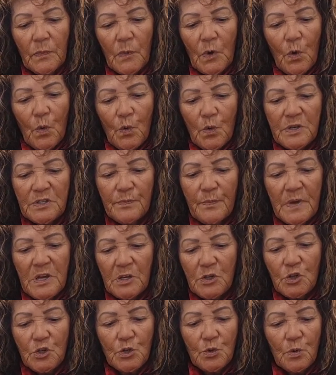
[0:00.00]
Always make
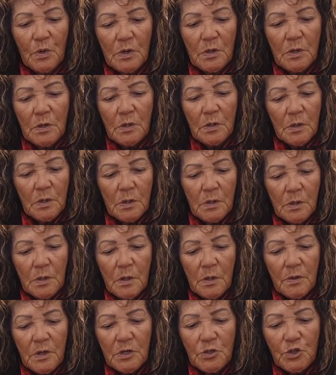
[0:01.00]
sure
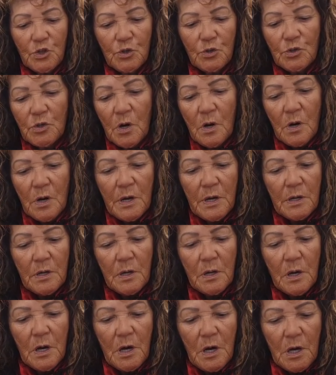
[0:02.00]
that you tie
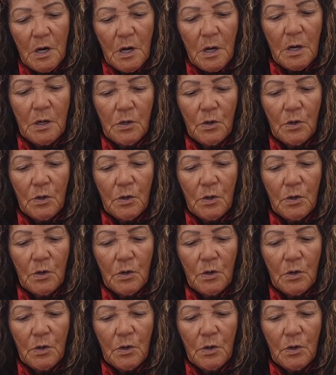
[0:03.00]
a